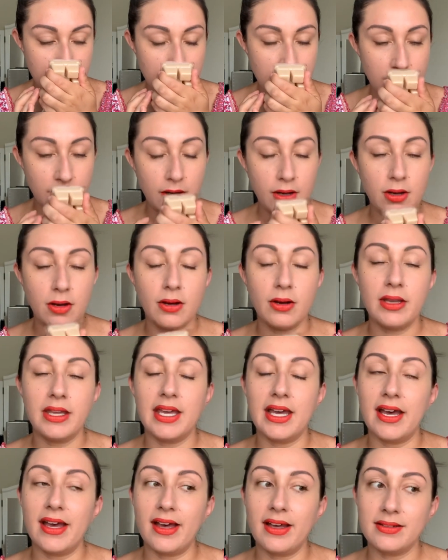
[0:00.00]
Oh
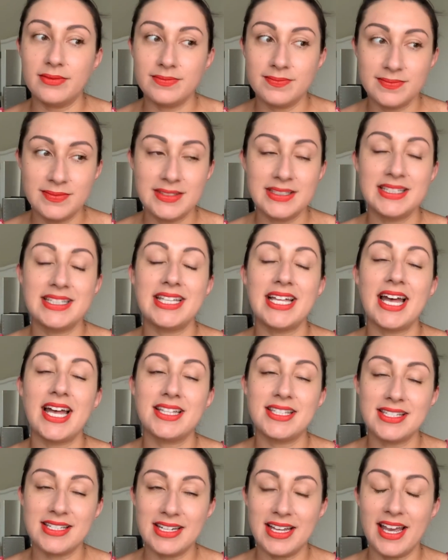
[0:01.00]
yeah,
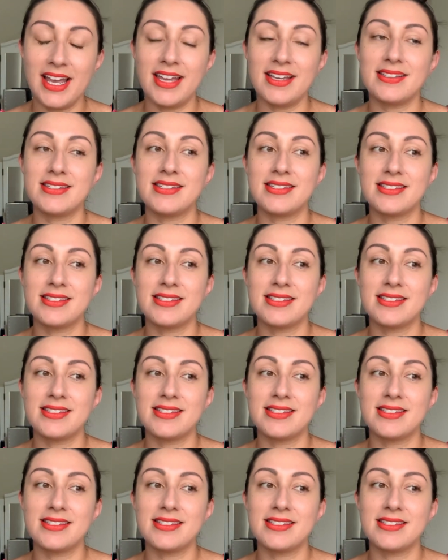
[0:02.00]
that's nice.